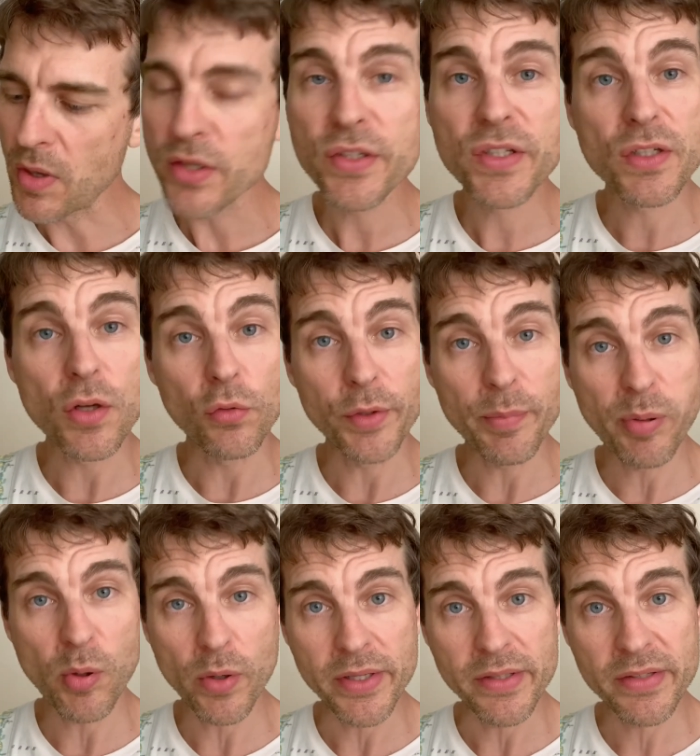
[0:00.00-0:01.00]
solder
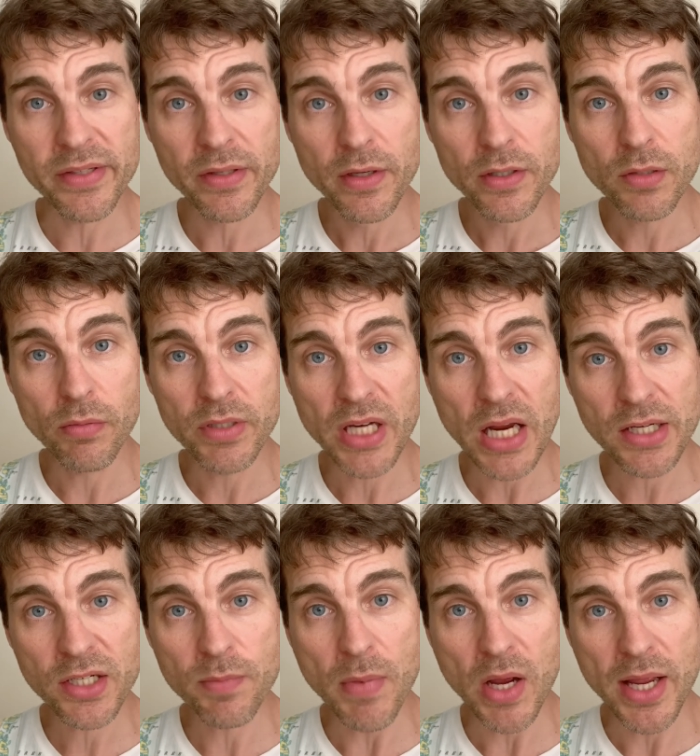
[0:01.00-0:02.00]
points to
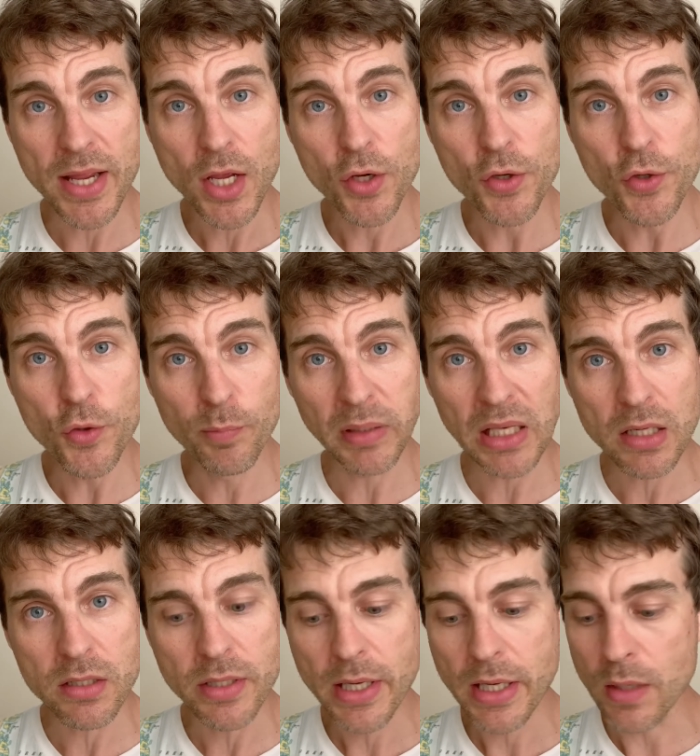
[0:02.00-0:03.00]
attach my new
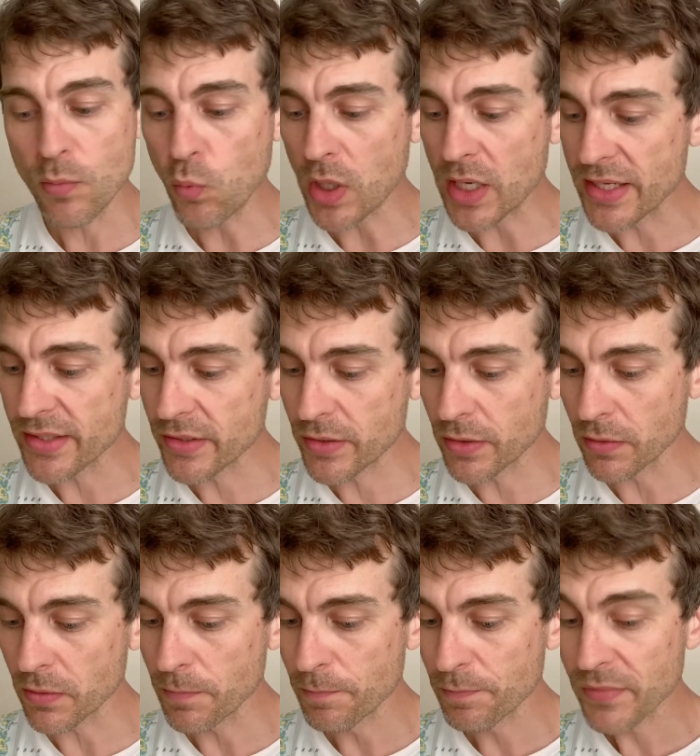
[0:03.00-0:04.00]
plug and wires
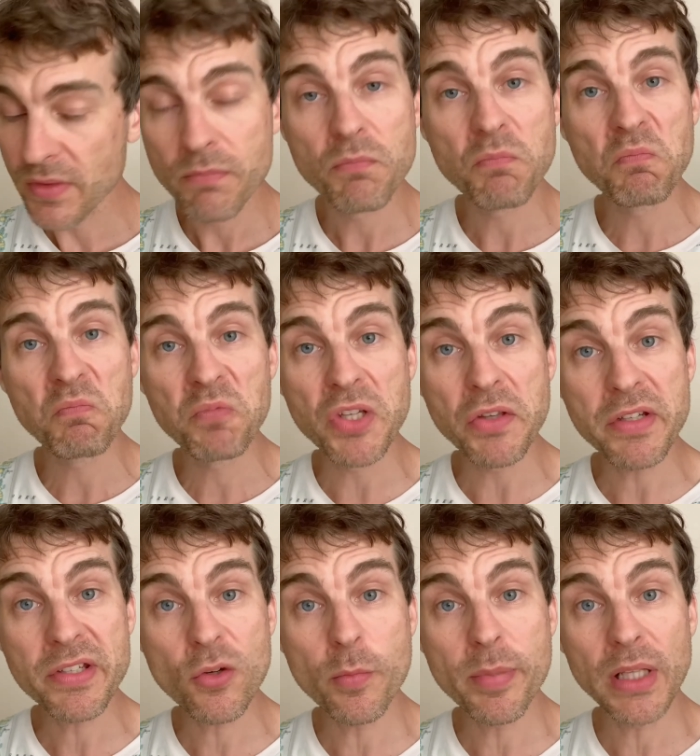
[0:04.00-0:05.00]
to. So this
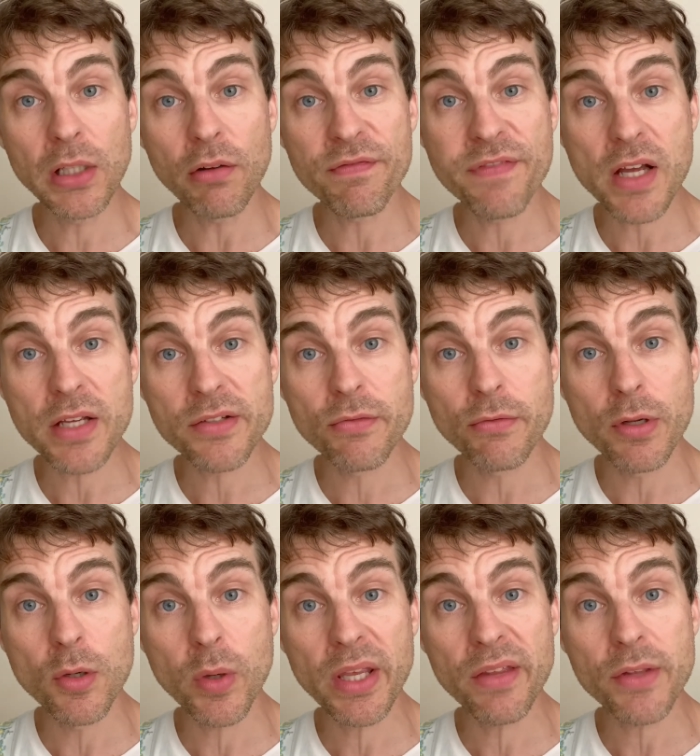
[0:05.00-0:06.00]
could be a lot faster and
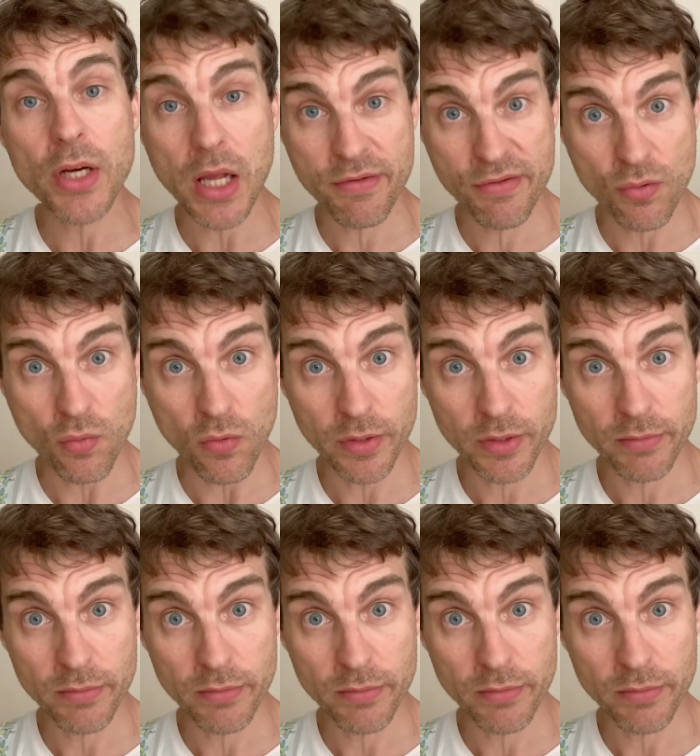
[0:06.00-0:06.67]
quicker than I thought.